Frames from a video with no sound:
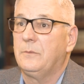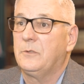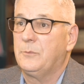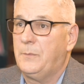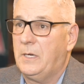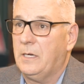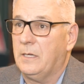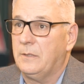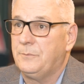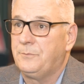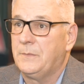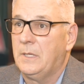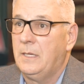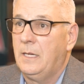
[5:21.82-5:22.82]
Smart,
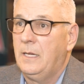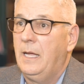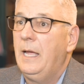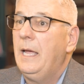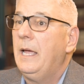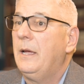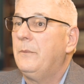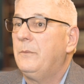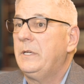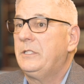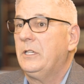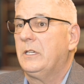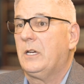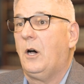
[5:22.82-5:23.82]
and we
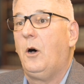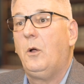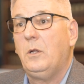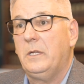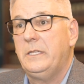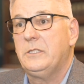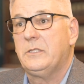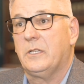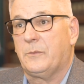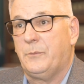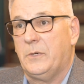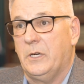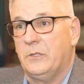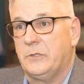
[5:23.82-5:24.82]
took a holistic
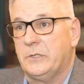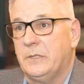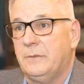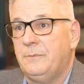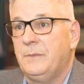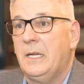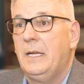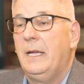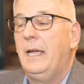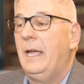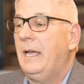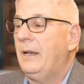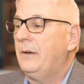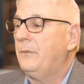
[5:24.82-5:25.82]
approach.
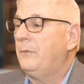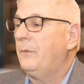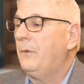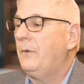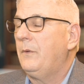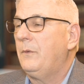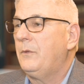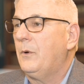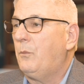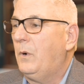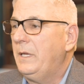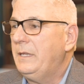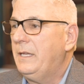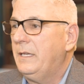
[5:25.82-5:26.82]
And the
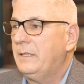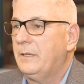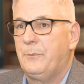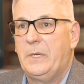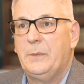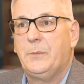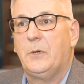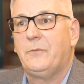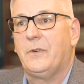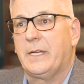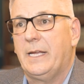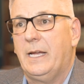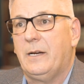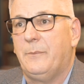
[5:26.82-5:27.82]
one thing that people
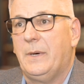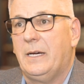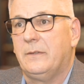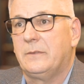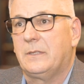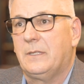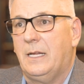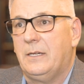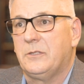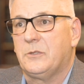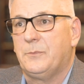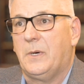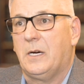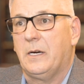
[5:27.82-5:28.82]
forget about Cloud
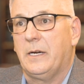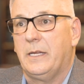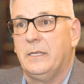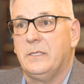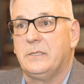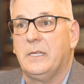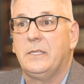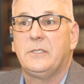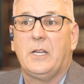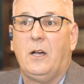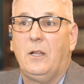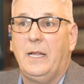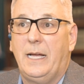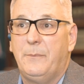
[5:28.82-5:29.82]
Smart is it's
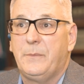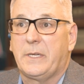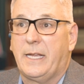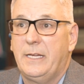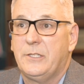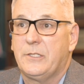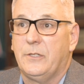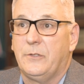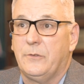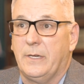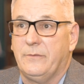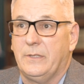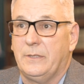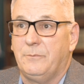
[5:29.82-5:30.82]
all application
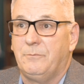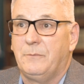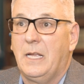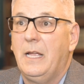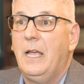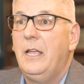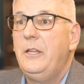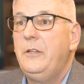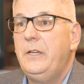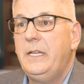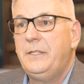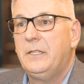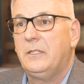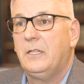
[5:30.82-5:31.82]
driven. You
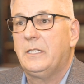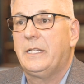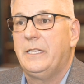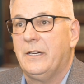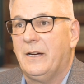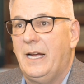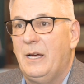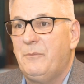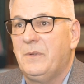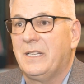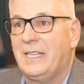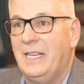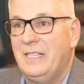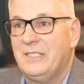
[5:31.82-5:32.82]
need to look at your
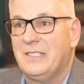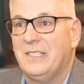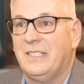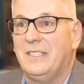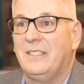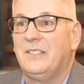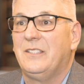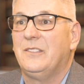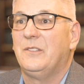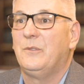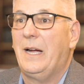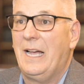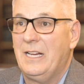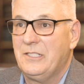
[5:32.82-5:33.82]
application to
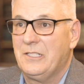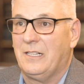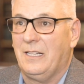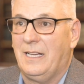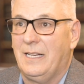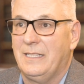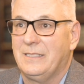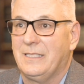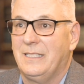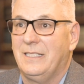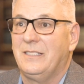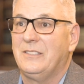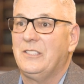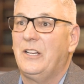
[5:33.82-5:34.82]
rationalize
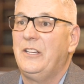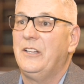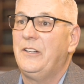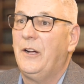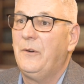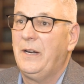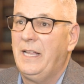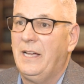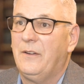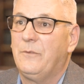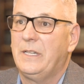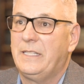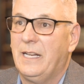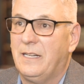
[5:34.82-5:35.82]
it so you don't have
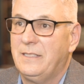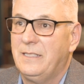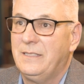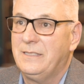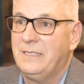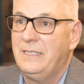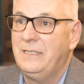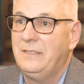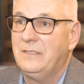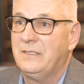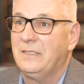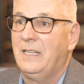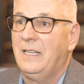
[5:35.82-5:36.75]
redundancies,